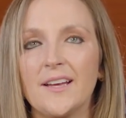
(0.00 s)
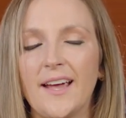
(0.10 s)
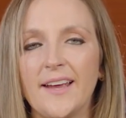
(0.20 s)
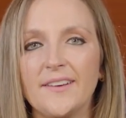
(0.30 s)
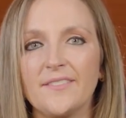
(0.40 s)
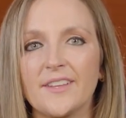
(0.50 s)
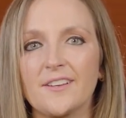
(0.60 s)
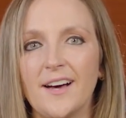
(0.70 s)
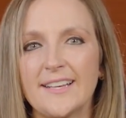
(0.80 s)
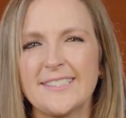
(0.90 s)
kind of the
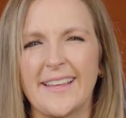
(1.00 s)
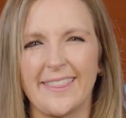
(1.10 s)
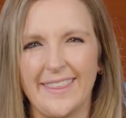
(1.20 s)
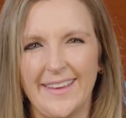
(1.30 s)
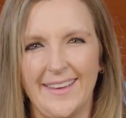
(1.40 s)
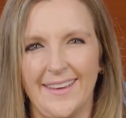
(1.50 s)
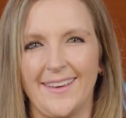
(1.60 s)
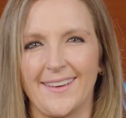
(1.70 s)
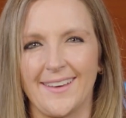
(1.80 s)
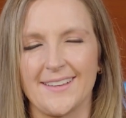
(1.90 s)
classic
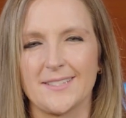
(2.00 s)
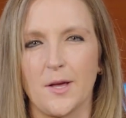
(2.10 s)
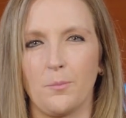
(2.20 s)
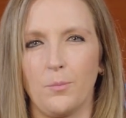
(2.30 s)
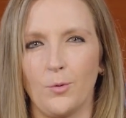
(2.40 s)
thinking is that